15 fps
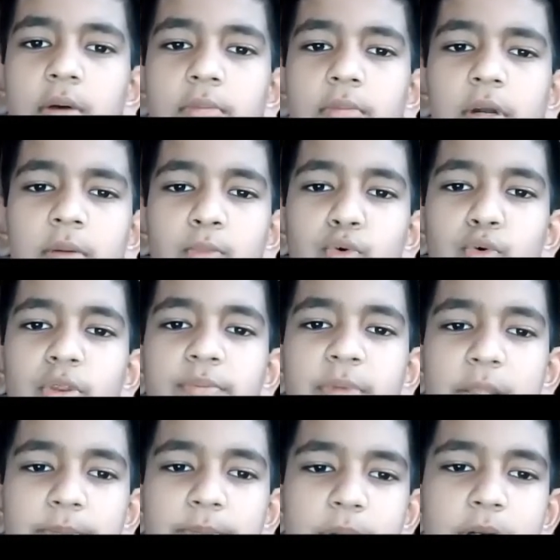But most
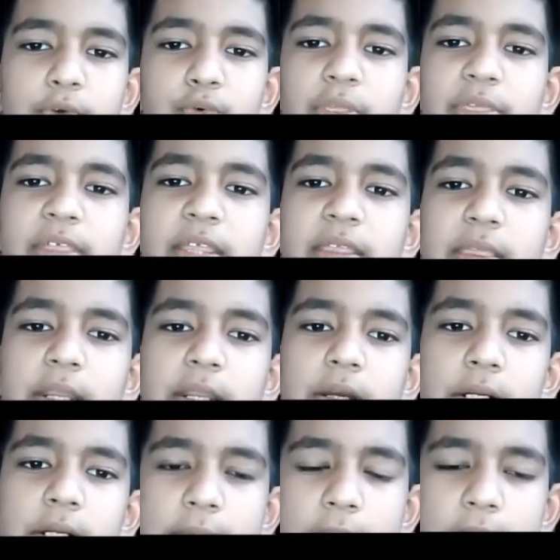people do c3,
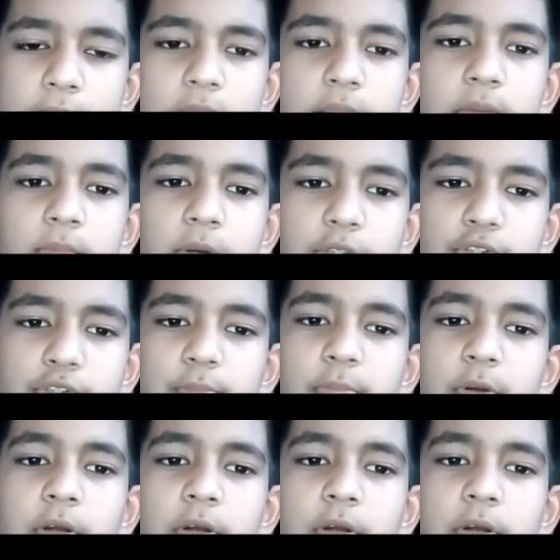attacking the bishop.